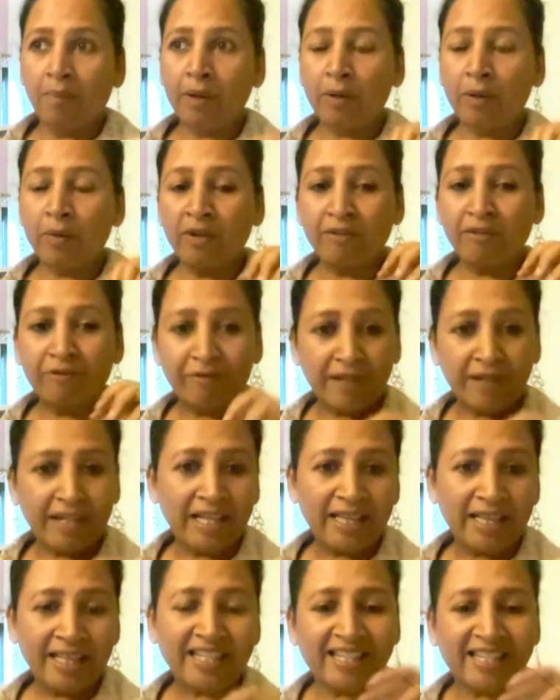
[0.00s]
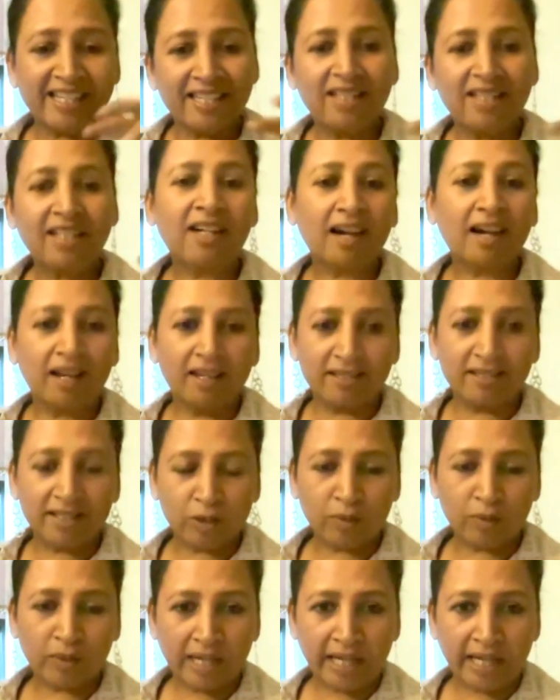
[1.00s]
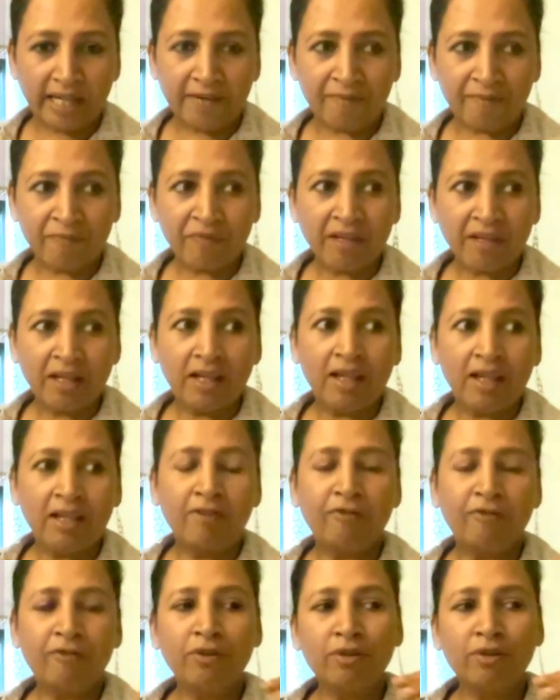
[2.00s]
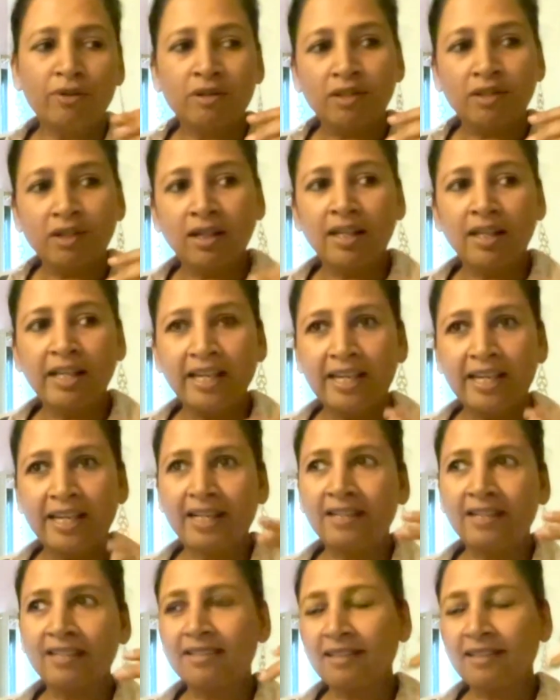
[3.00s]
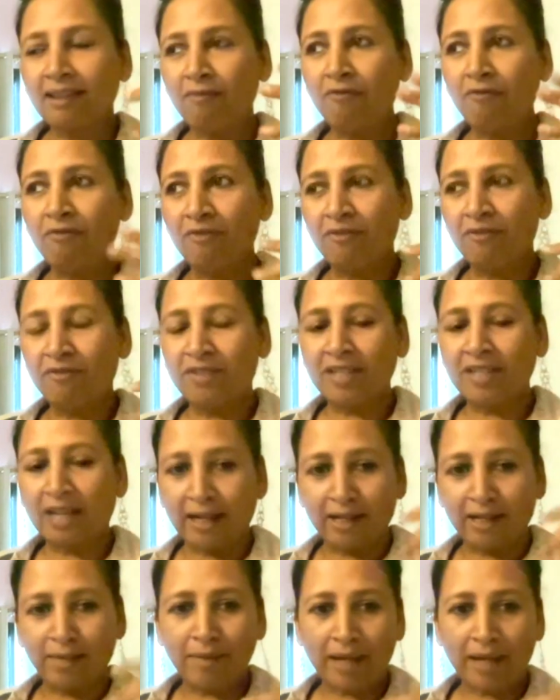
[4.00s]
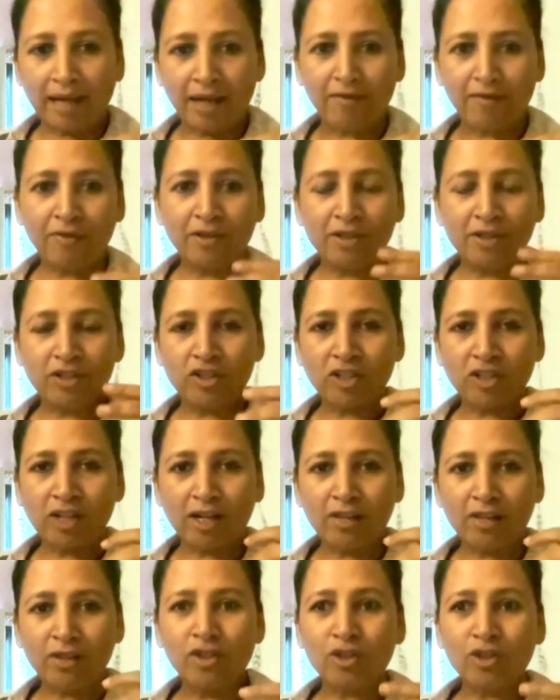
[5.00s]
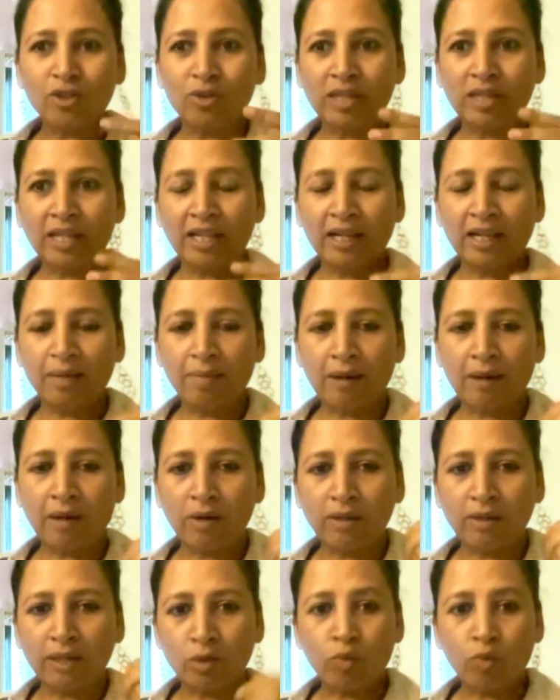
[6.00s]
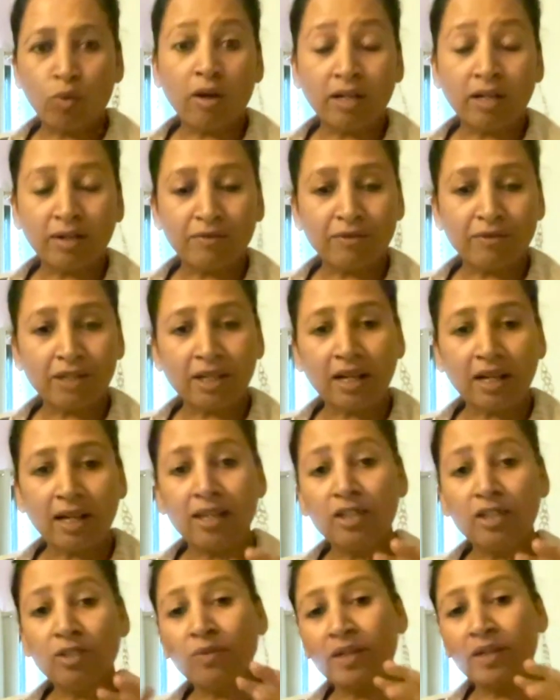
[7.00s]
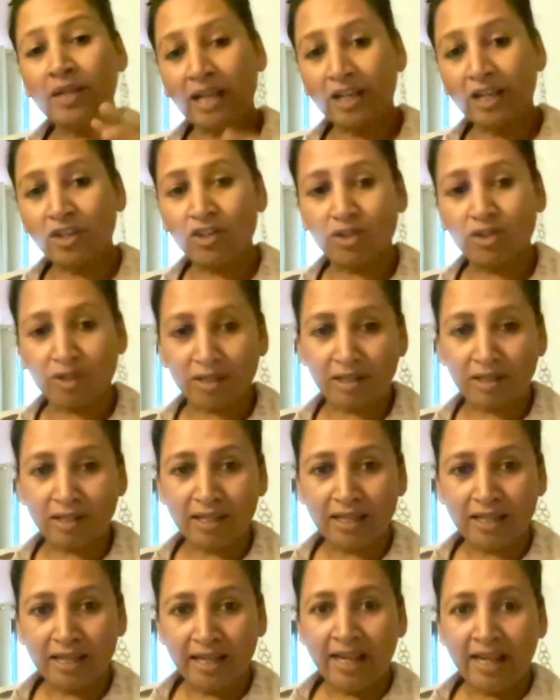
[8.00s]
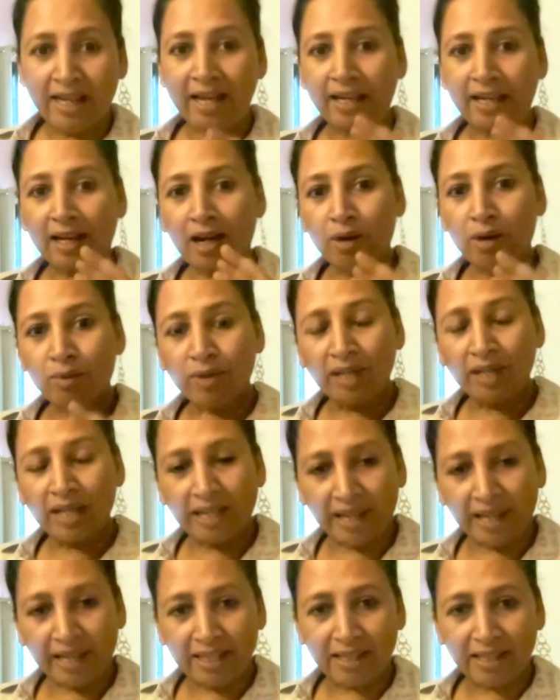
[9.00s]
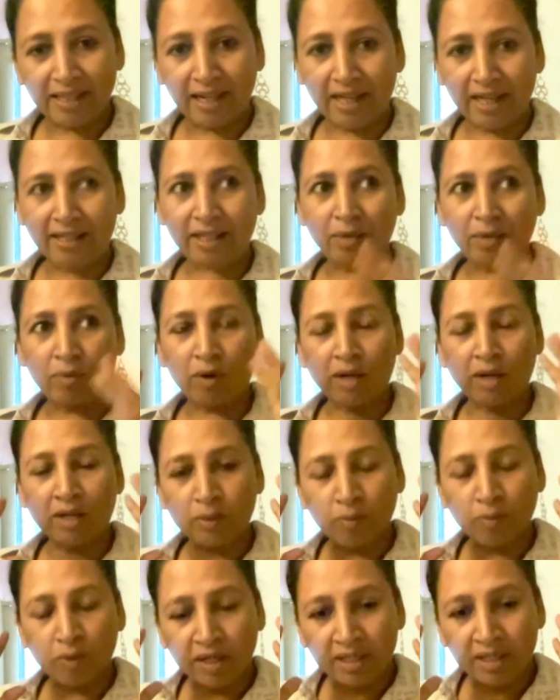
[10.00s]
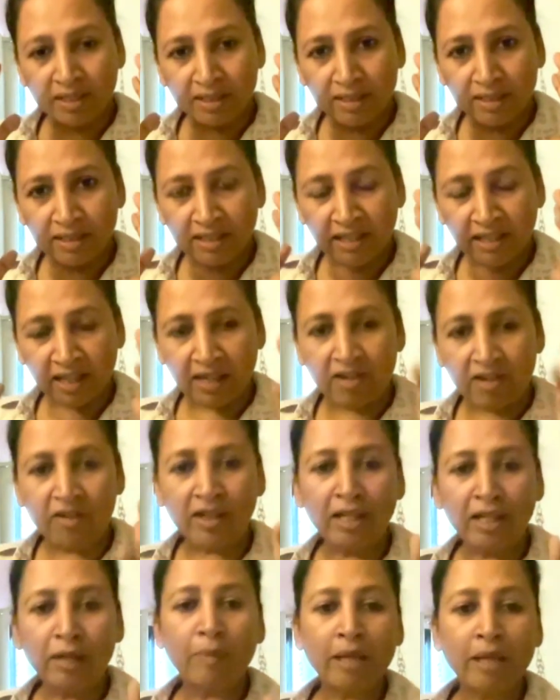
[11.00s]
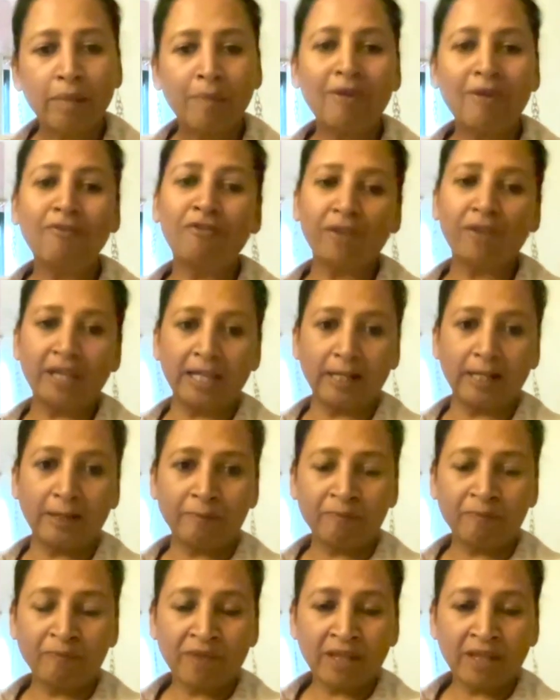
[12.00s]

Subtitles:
but we feel that these are the colors that we like. If you really can sometime have a chance to think about it, what if the colors were natural, and how would I like that, and what does this color really make me feel?